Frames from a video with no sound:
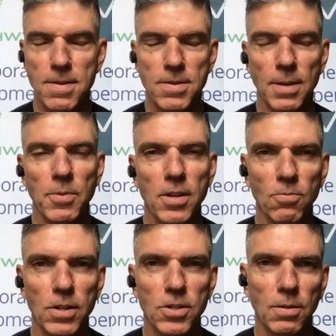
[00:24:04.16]
some of the
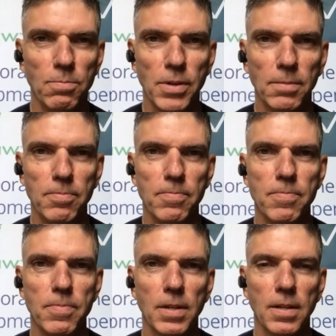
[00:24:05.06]
original PULP
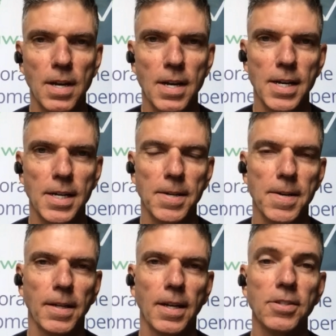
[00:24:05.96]

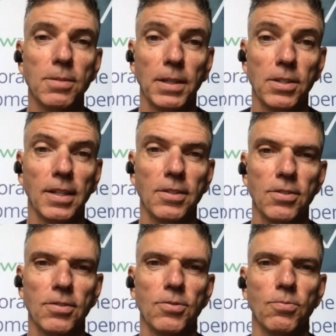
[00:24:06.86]
custom
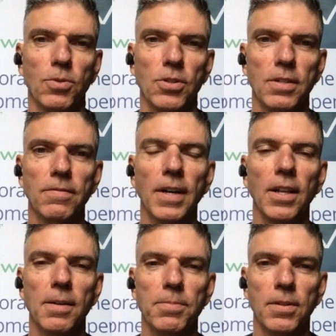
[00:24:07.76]
extensions were
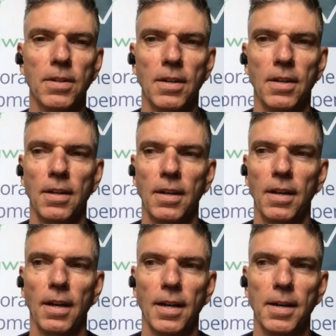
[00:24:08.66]
developed
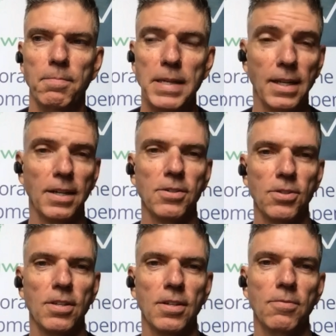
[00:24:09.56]

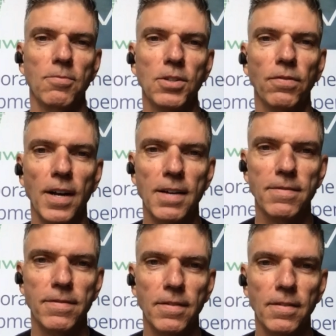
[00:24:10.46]
because the RISC-V
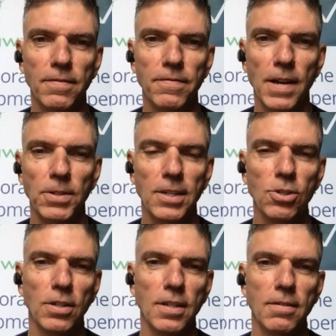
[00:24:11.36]

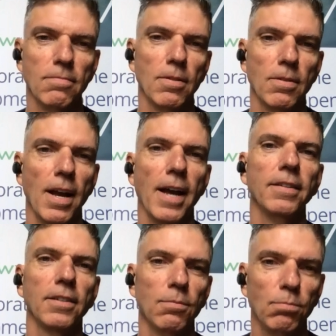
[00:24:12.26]
Foundation
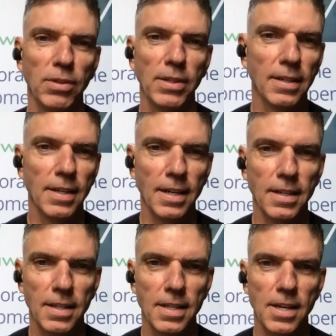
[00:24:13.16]
hadn't completed in
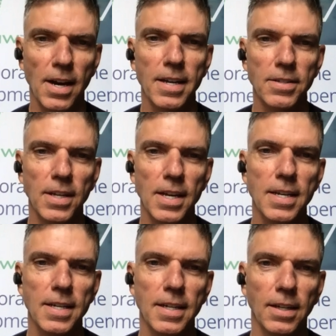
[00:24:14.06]
the
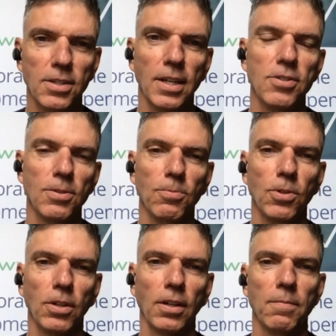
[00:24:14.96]
ISA extension
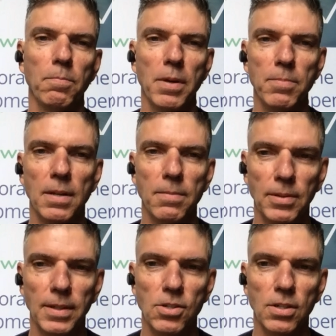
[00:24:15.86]
work, bit
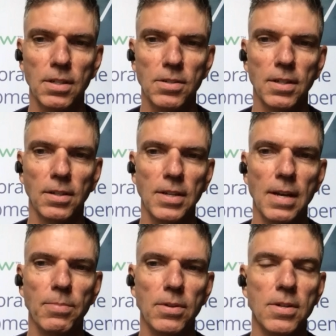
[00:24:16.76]
manipulation as an
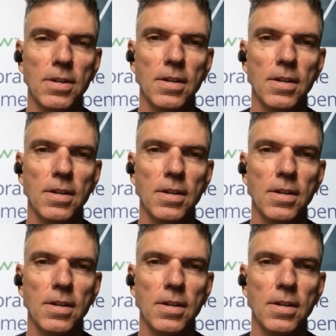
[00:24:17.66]
example.